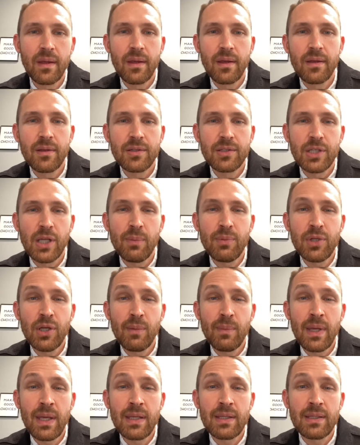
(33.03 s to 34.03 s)

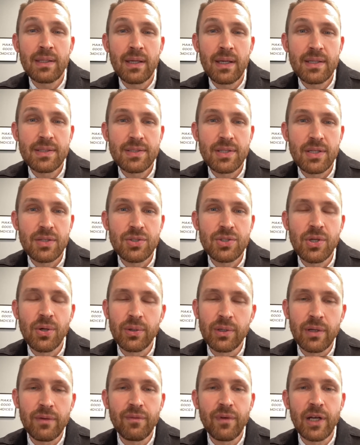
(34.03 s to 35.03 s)
WMAES has shown
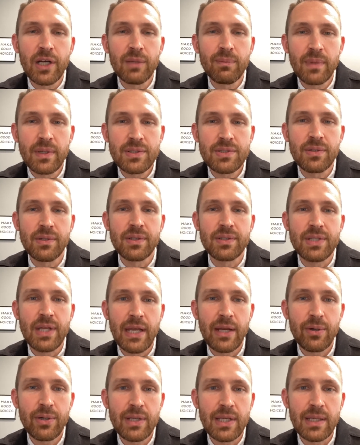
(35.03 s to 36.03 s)
environmental
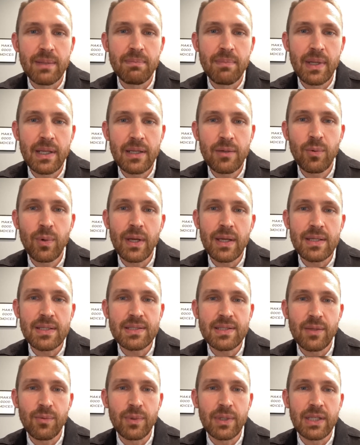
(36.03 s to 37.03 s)
integrity in many ways
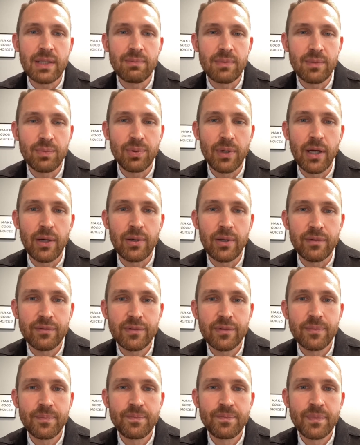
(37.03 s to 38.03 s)
that we can be proud of.
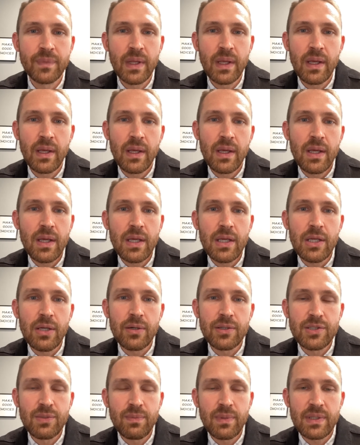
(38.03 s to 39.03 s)
Here are
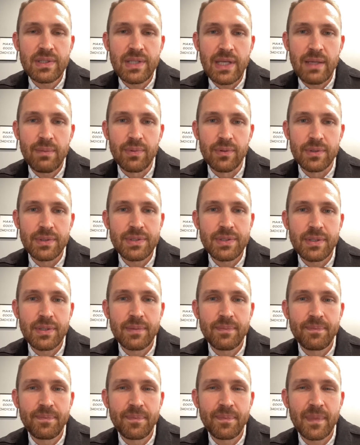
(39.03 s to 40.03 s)
some examples.
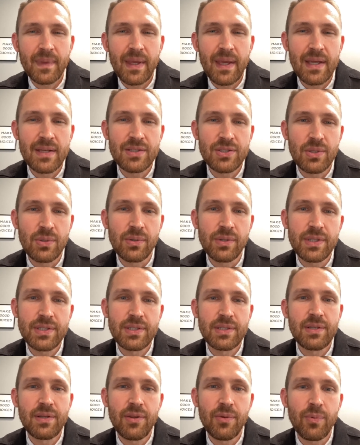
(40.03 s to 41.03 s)
As you listen
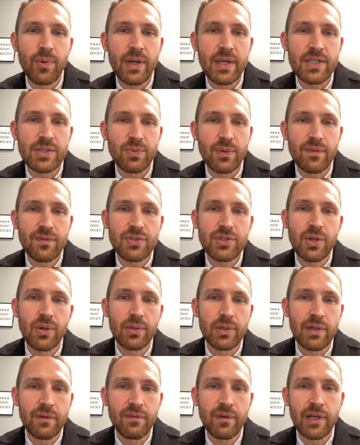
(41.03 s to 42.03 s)
to the ways we've shown
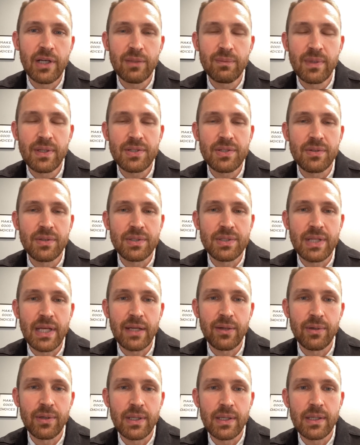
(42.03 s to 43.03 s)
environmental
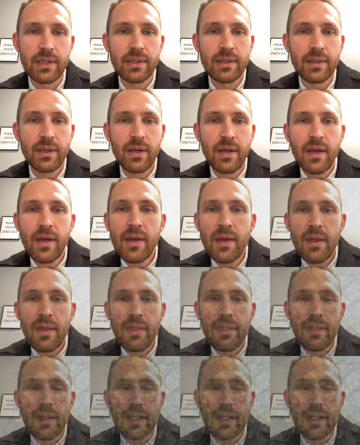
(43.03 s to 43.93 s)
integrity, think